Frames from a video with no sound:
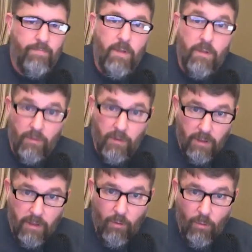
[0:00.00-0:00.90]
going
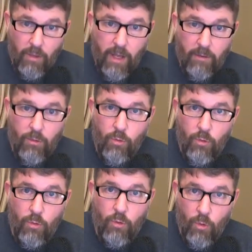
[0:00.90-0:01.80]
to get a whole lot of
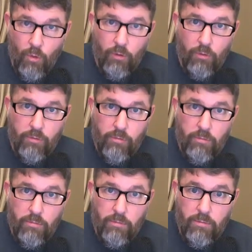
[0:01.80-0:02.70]
cool corals,
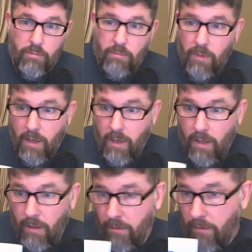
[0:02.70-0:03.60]

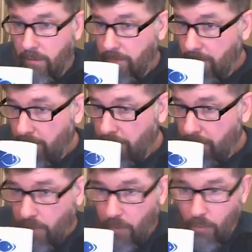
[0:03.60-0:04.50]
and
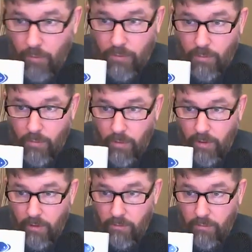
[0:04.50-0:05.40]
we'll see which
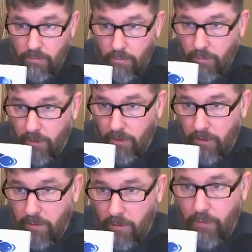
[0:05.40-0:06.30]
way he goes. We'll
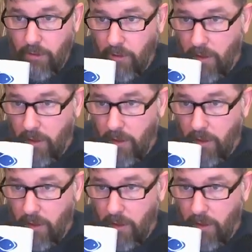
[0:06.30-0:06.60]
figure it out. He'll figure it